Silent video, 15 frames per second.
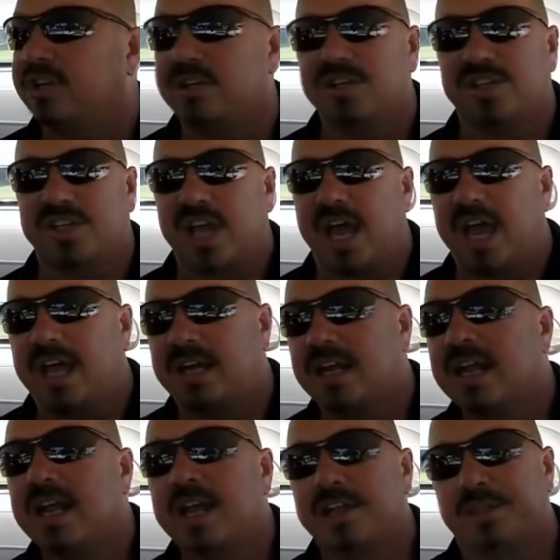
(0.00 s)
the underside
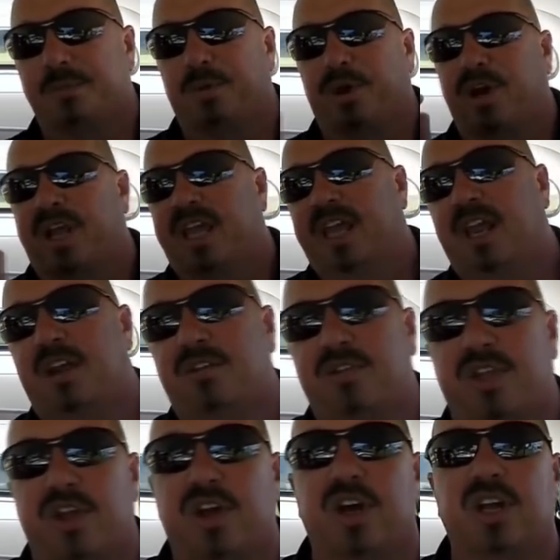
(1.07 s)
and then we're going to get under
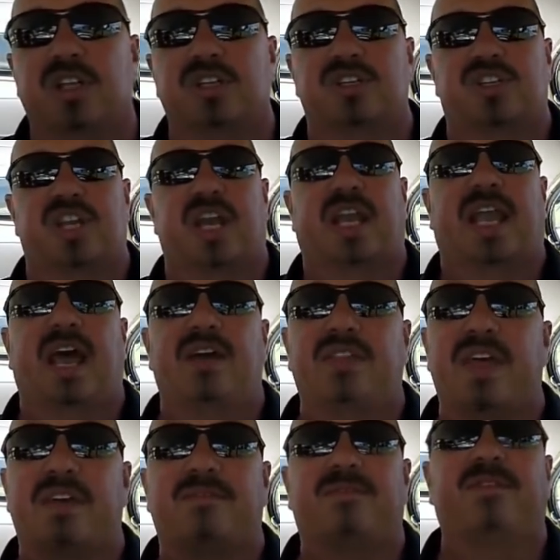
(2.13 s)
the hood and check out
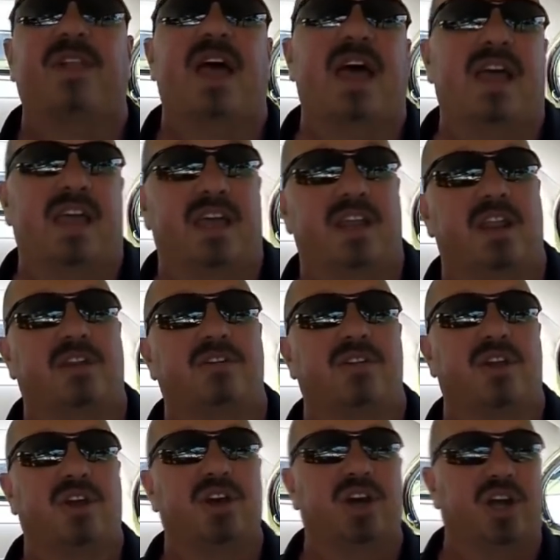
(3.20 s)
that flathead under
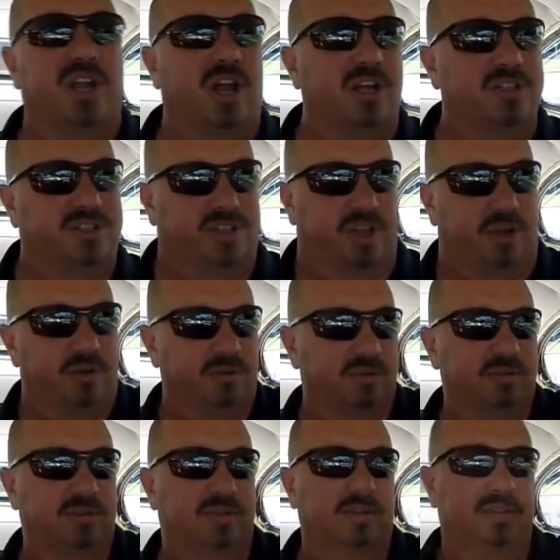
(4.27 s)
the hood also.